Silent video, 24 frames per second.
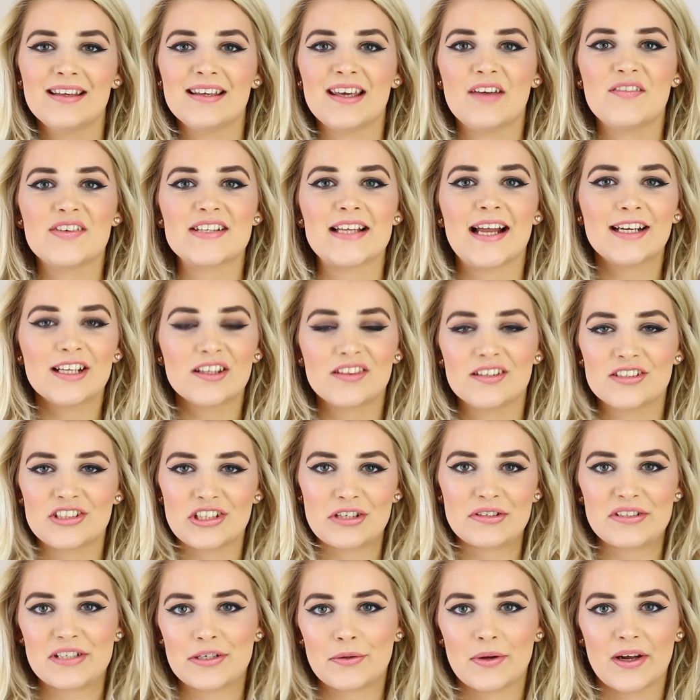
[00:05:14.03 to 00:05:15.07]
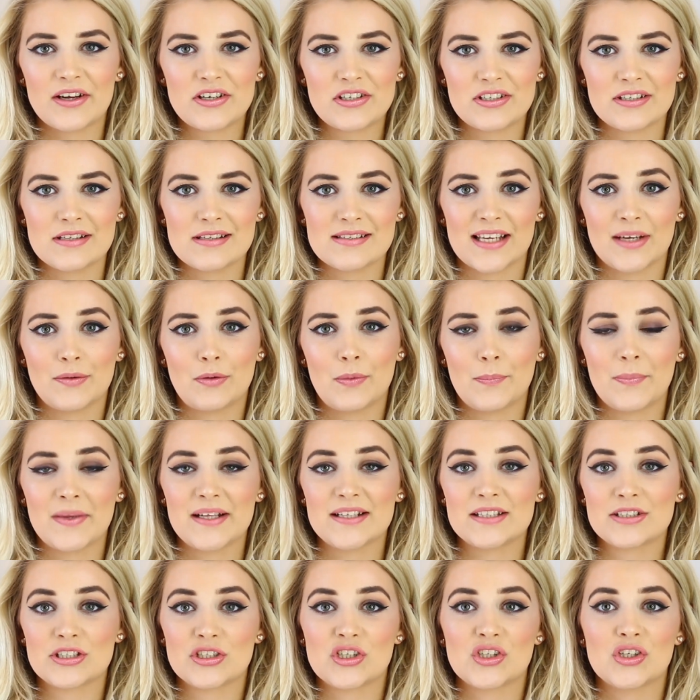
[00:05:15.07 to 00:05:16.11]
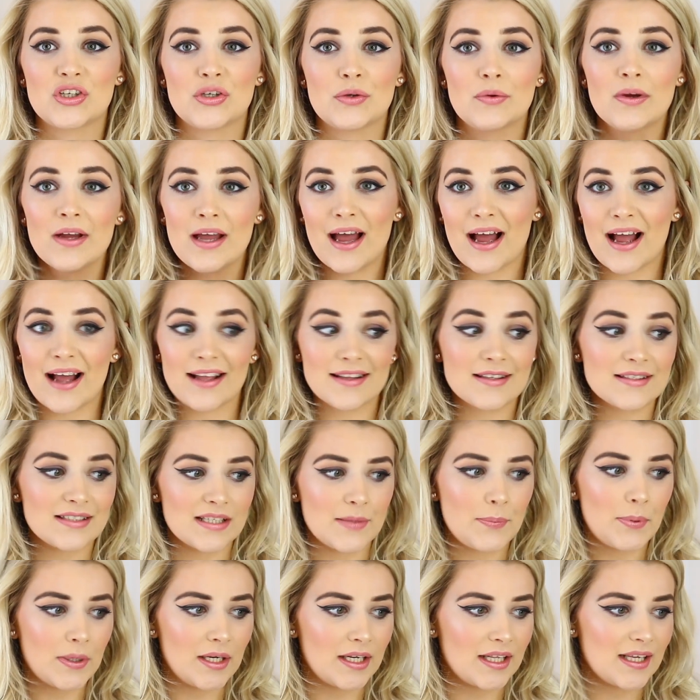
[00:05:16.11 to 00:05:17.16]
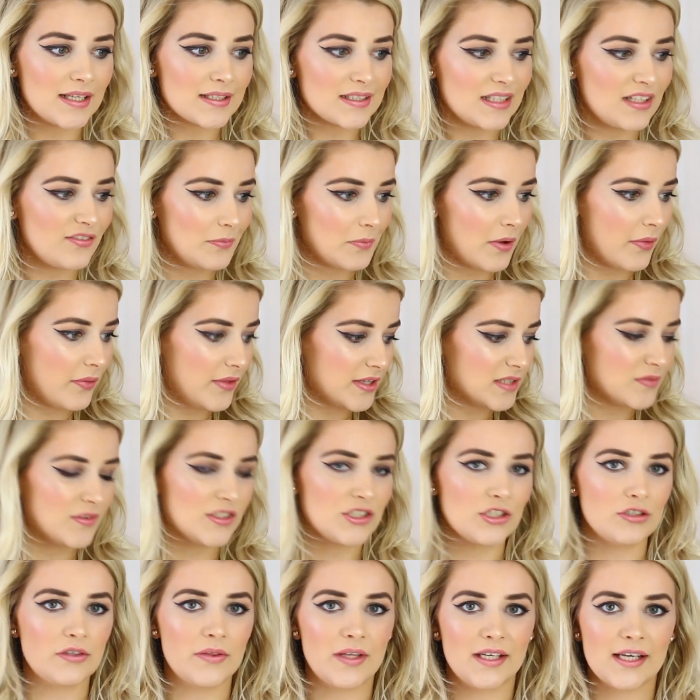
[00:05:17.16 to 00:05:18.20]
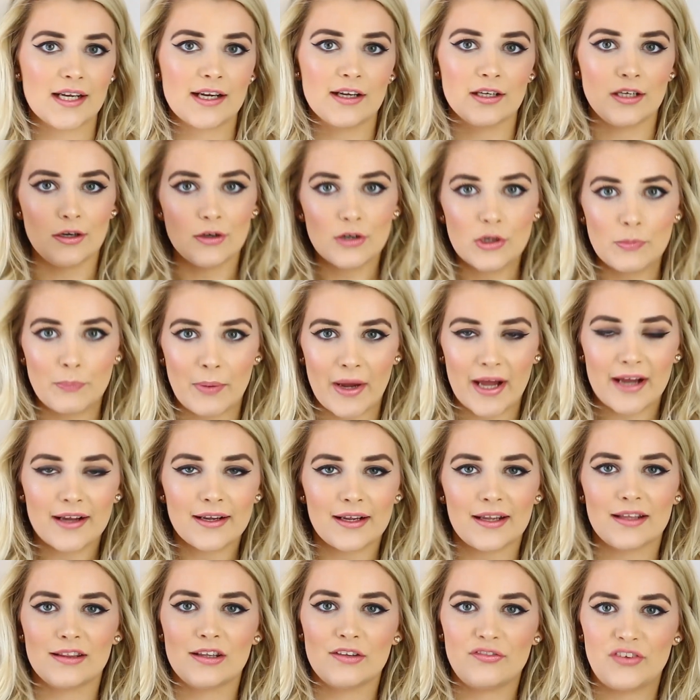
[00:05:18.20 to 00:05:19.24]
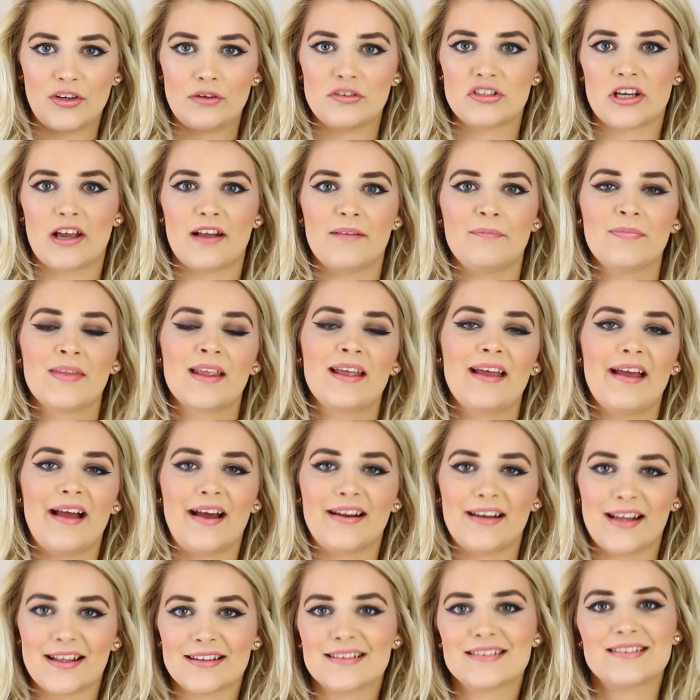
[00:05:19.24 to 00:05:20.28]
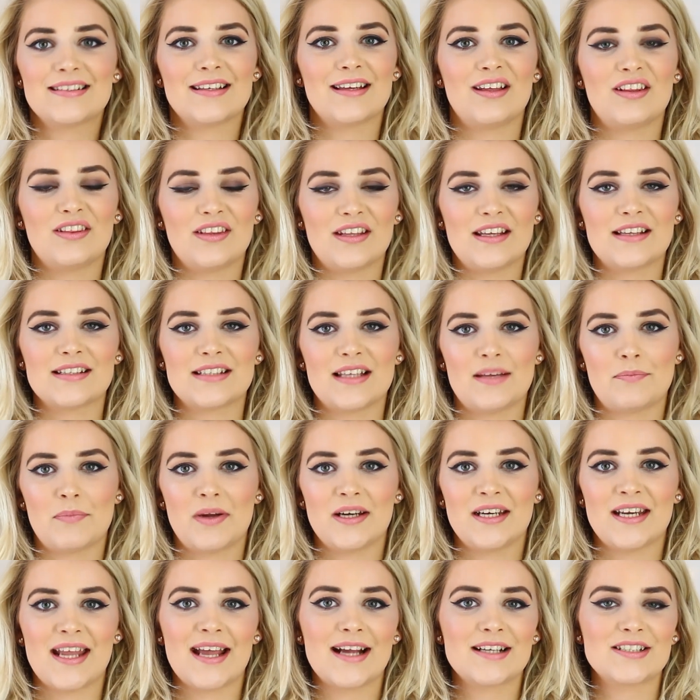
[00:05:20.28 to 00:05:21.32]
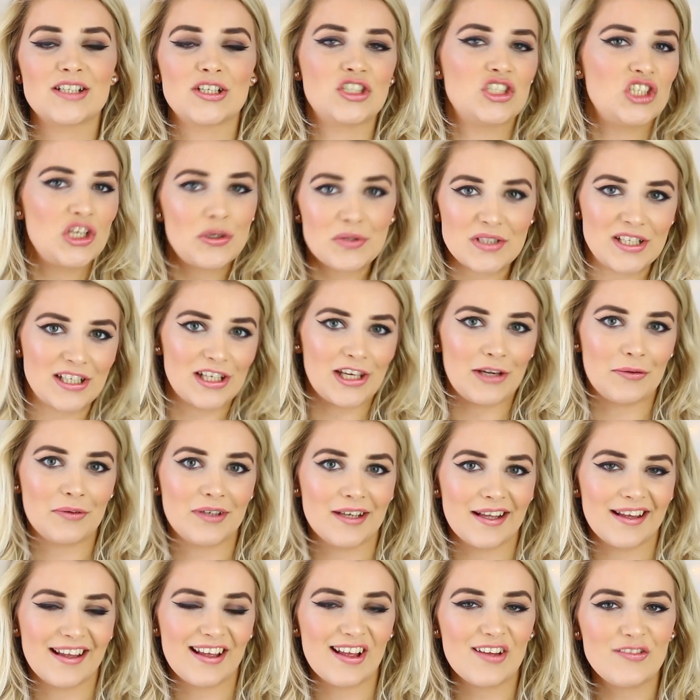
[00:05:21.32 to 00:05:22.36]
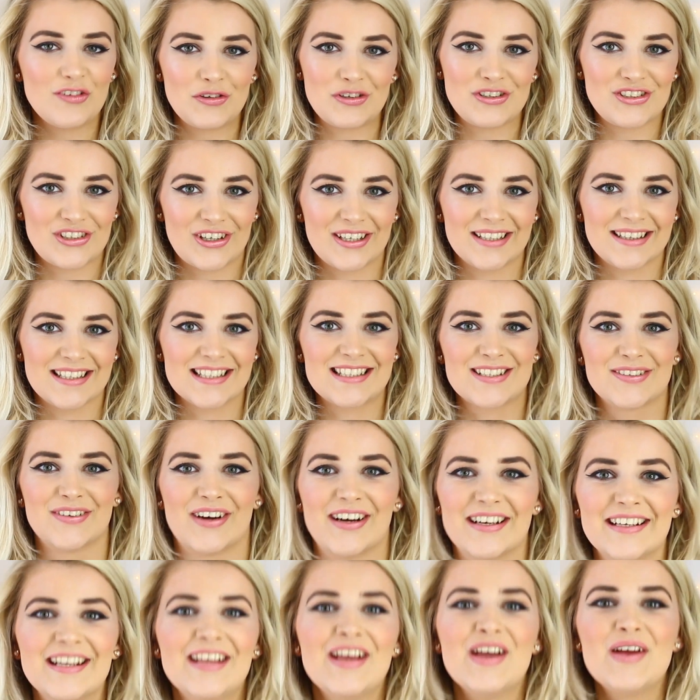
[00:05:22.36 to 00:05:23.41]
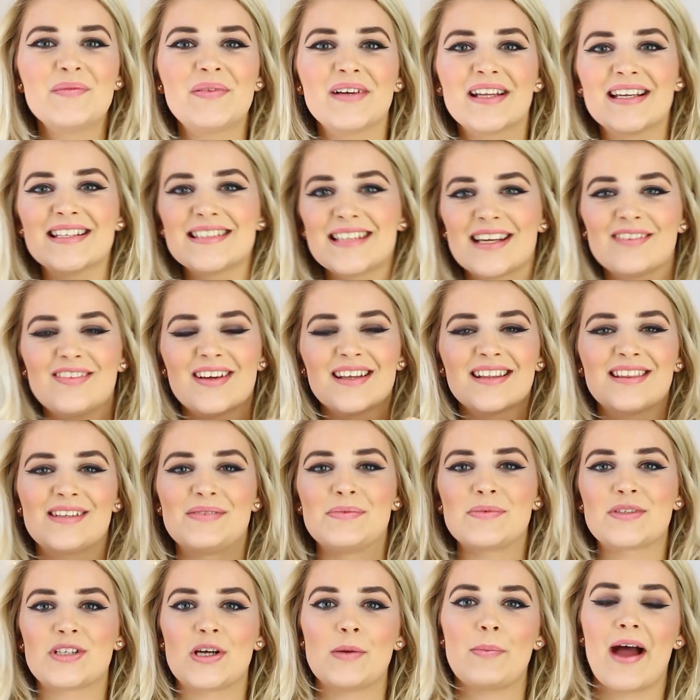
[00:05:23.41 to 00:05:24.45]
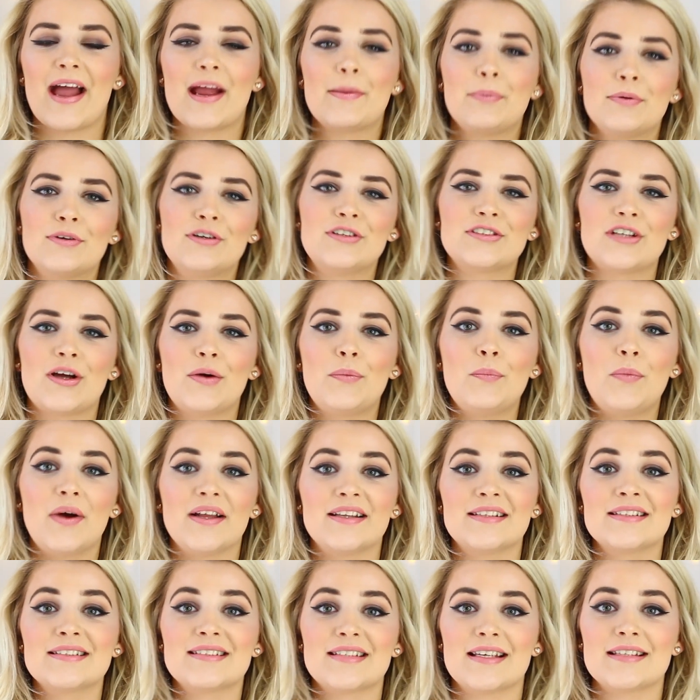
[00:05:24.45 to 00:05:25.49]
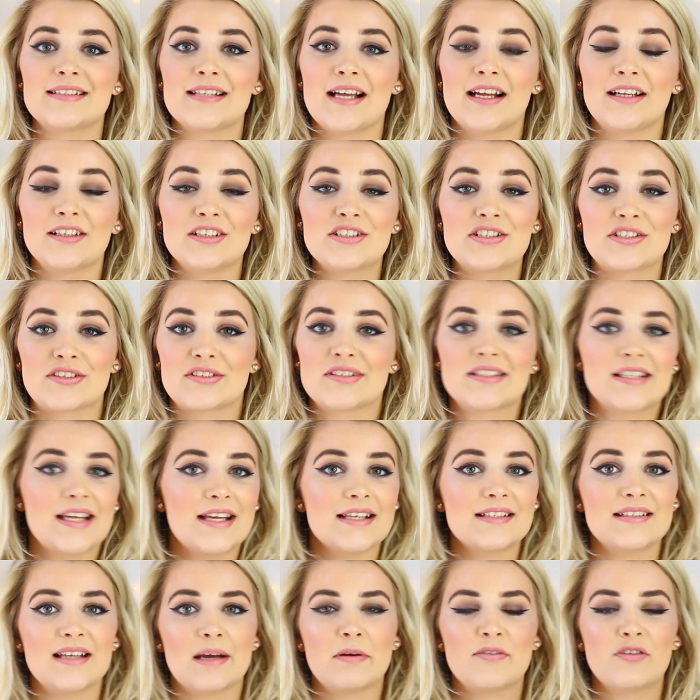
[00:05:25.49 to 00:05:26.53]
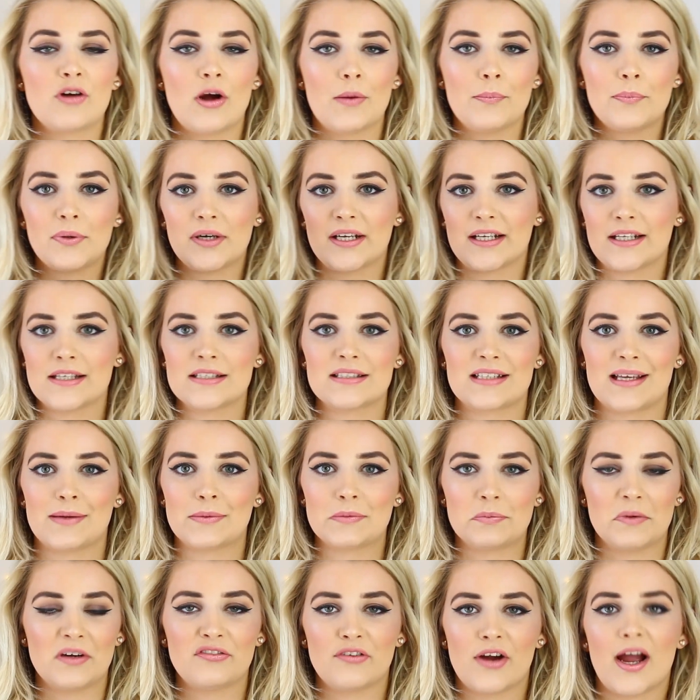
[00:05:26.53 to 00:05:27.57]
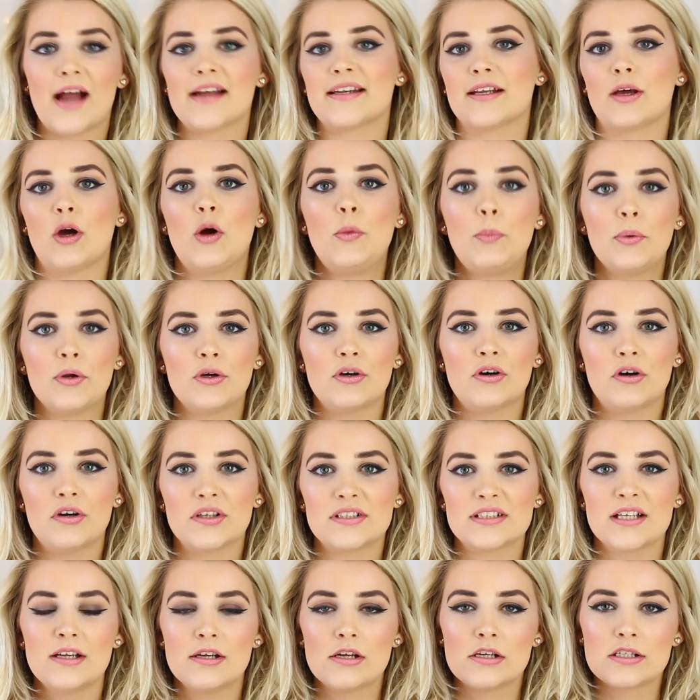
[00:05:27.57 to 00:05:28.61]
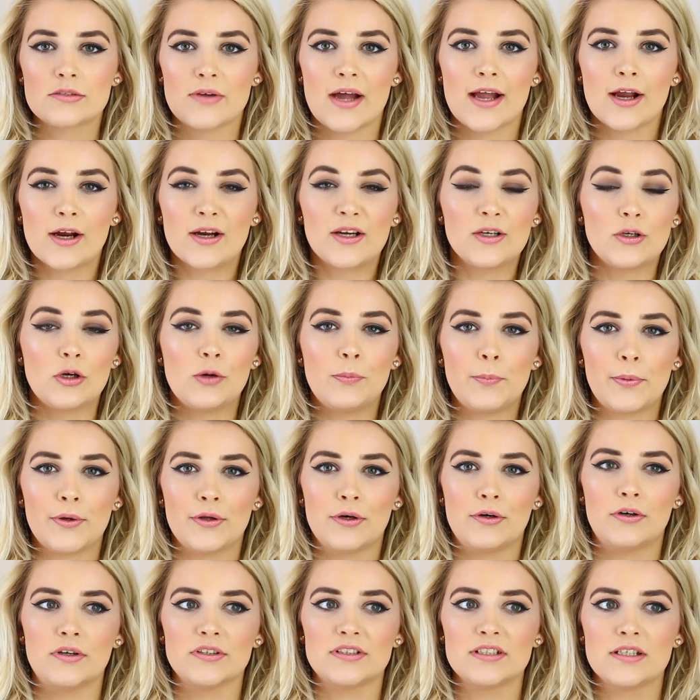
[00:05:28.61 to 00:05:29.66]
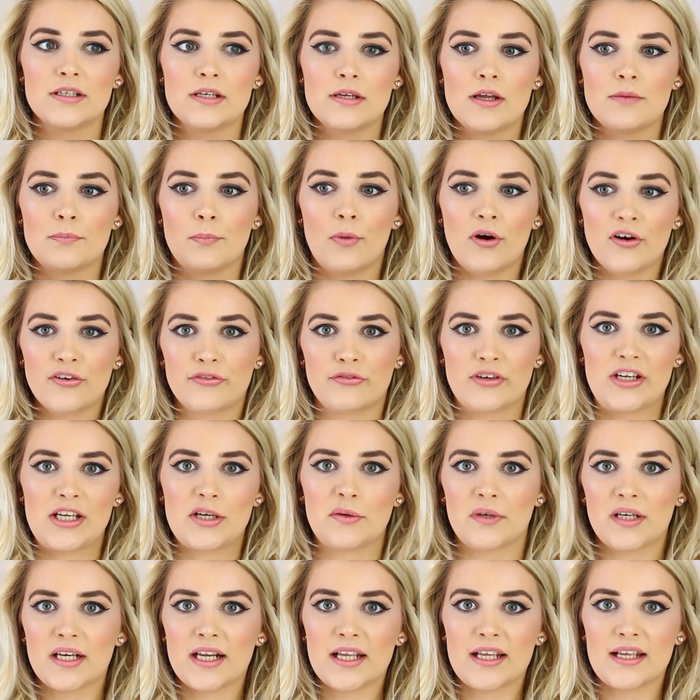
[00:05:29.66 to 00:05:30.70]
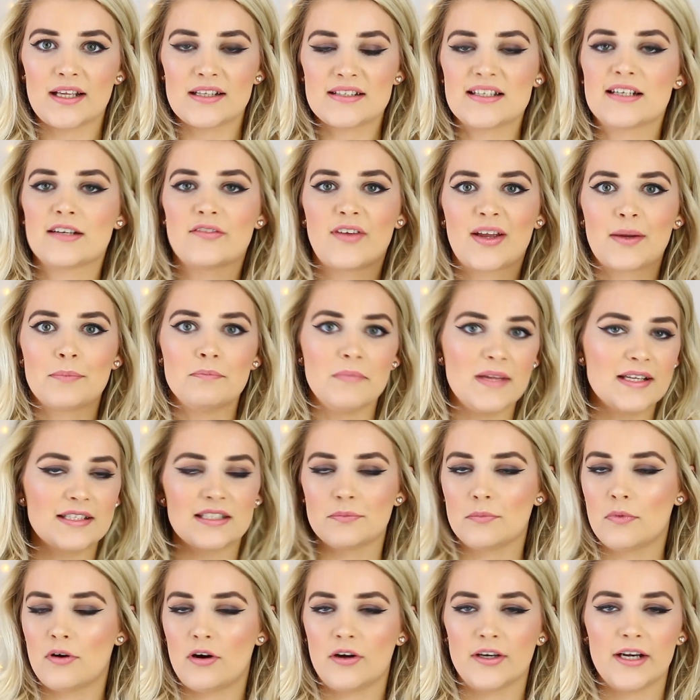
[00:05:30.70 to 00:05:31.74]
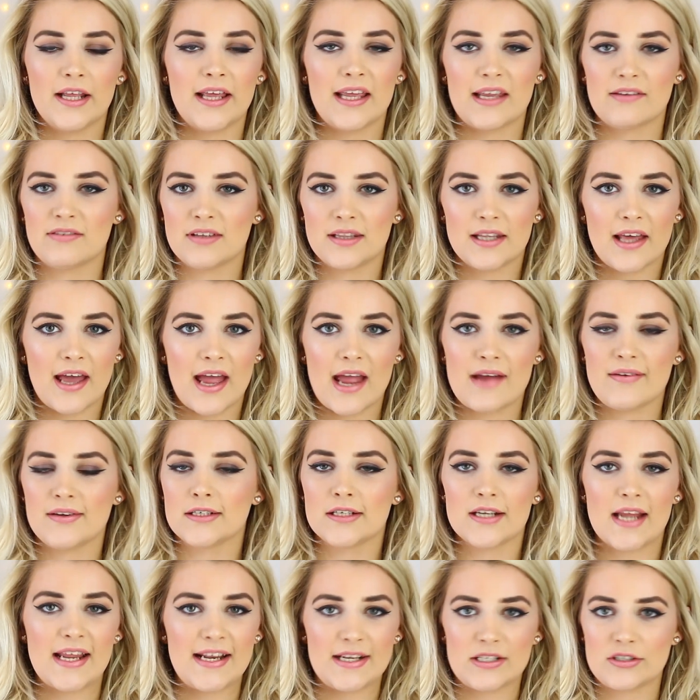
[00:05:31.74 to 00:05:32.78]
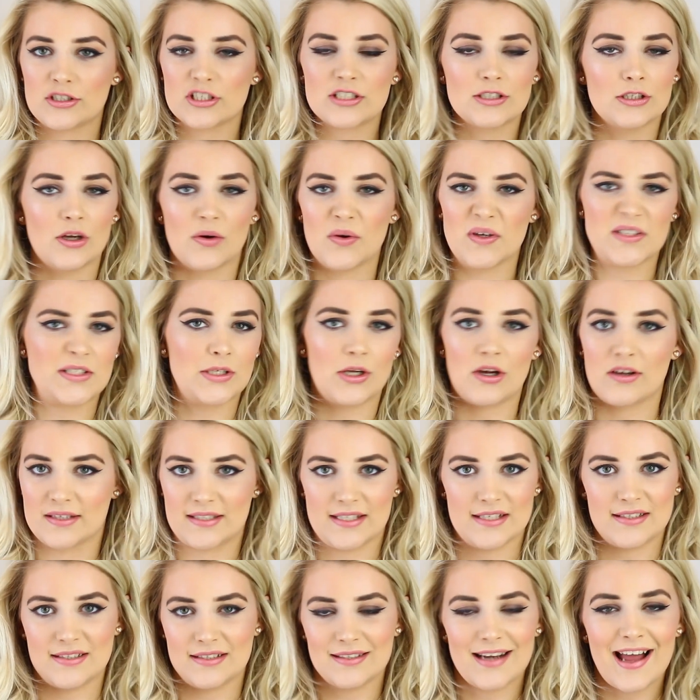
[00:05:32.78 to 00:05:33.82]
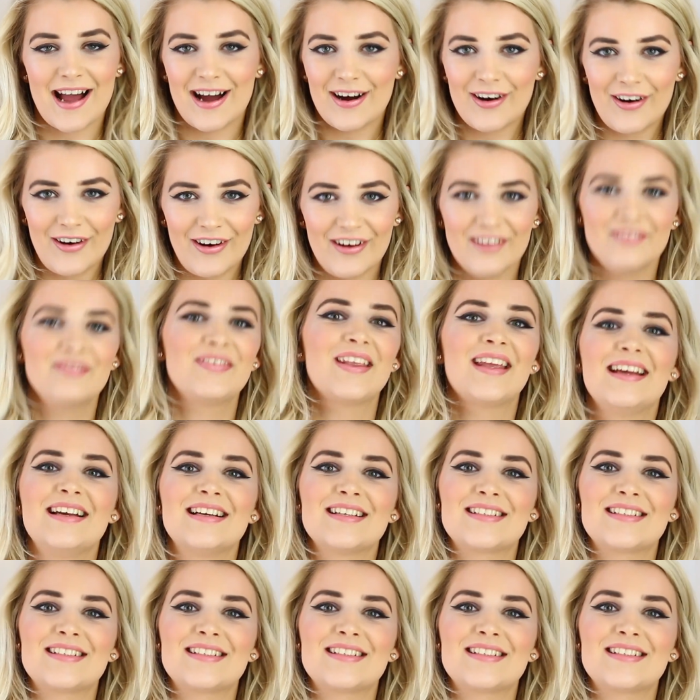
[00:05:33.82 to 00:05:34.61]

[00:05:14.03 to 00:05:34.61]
If there's any other juicy questions that you want me to answer, please leave them on this video and then I can look back in the future and answer these in my next juicy Q&A. If you enjoy this one, please give it a thumbs up. I upload on Wednesdays and Sundays. Now I've completely skipped my Friday uploads so I can upload more frequently instead of like missing one here and there, and it just not wasn't consistent at all.